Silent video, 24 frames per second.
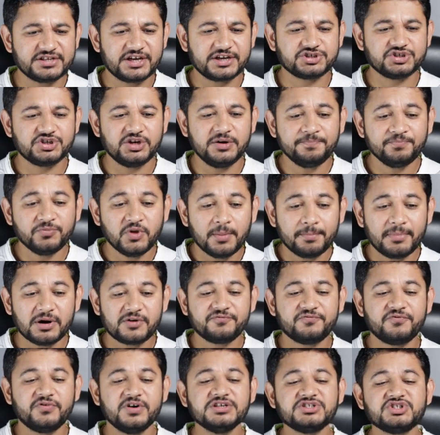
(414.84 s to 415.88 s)
section,
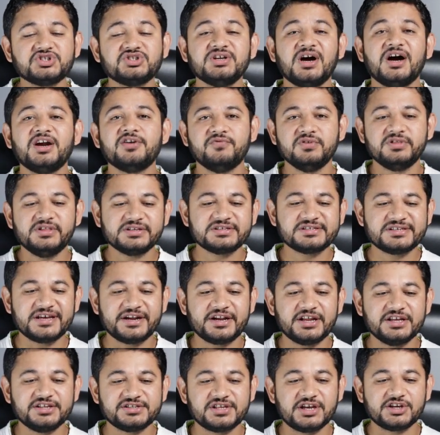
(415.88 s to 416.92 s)
but first start with the
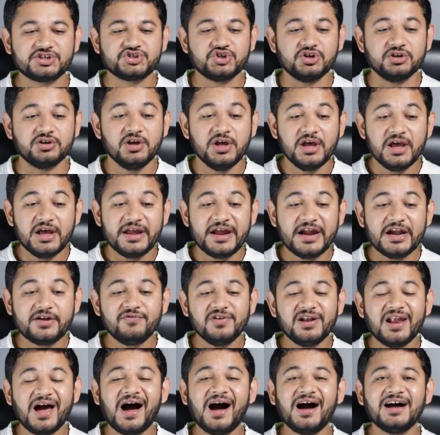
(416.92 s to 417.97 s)
setting section. It
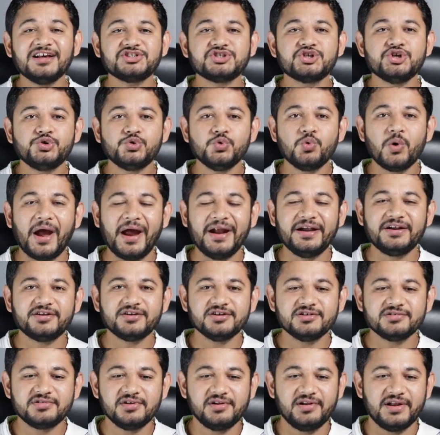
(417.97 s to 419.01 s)
will ask you to
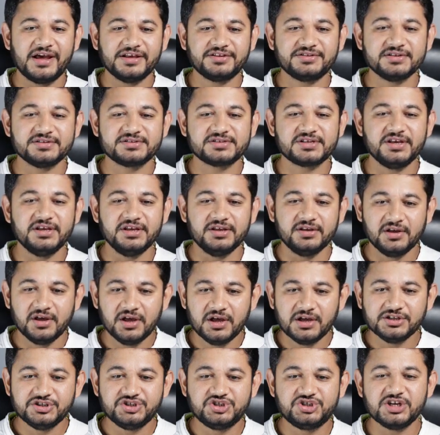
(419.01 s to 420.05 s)
enter the license key.
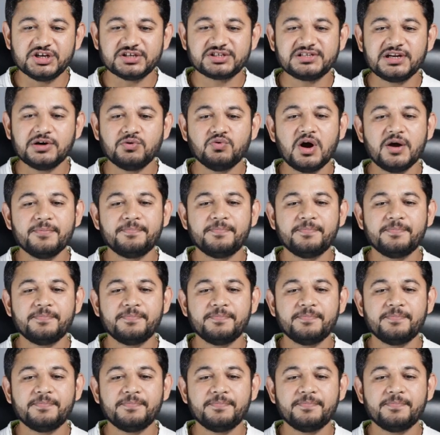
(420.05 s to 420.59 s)
Just now